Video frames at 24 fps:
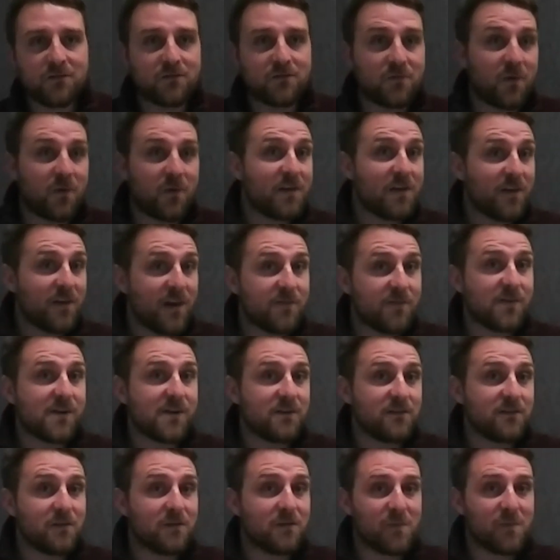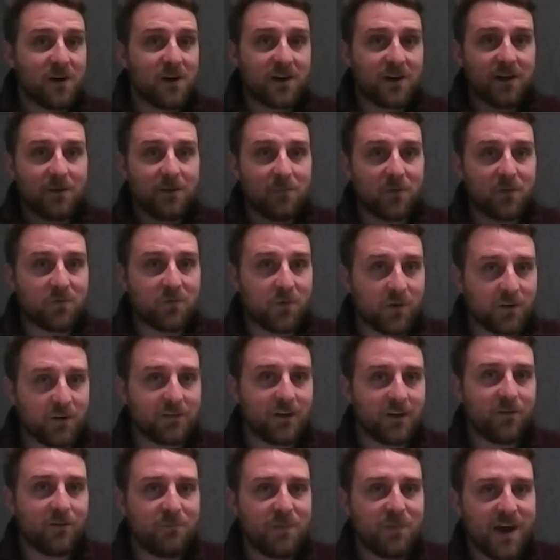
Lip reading: 25 years in market before it's off